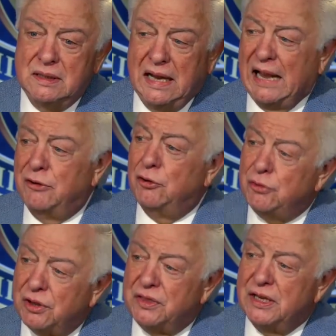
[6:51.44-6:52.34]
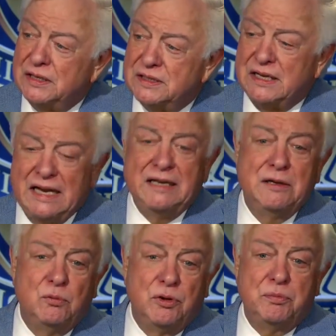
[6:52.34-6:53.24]
and do the things that he
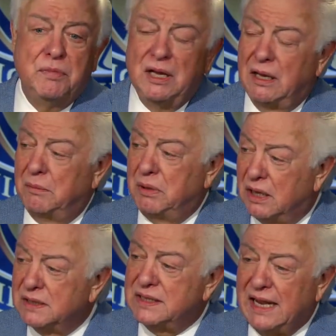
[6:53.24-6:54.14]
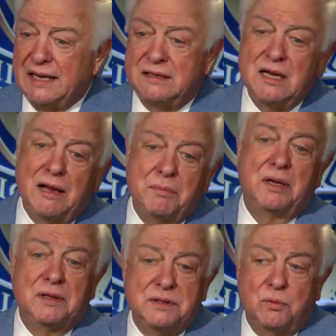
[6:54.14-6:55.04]
did with me because he had time,
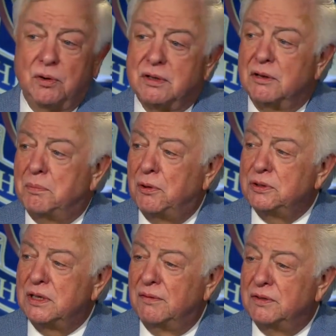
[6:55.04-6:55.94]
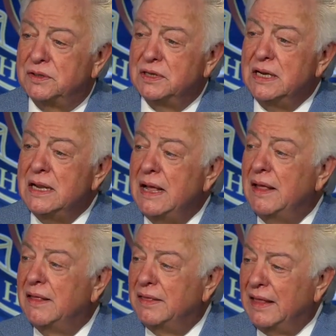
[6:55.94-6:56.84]
because he worked at the post office,
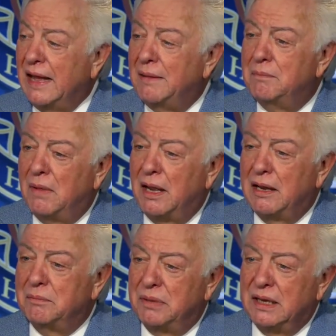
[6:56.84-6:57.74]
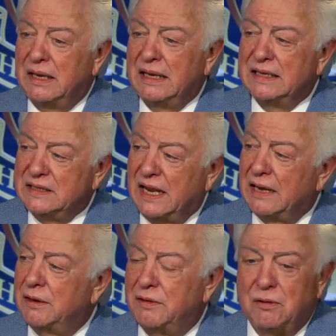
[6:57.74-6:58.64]
that might be
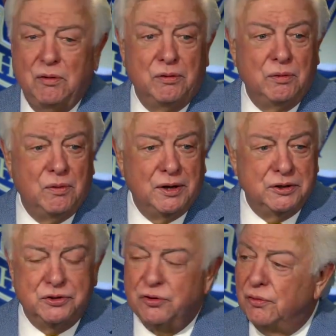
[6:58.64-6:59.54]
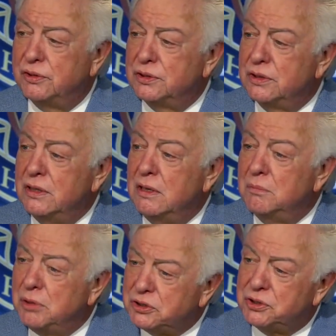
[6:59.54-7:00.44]
exactly the goal you want to choose.
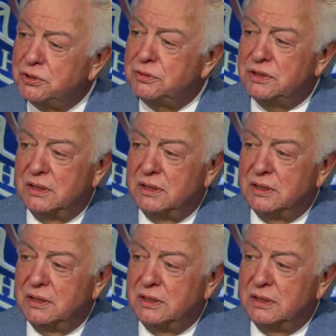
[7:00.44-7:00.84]
But choose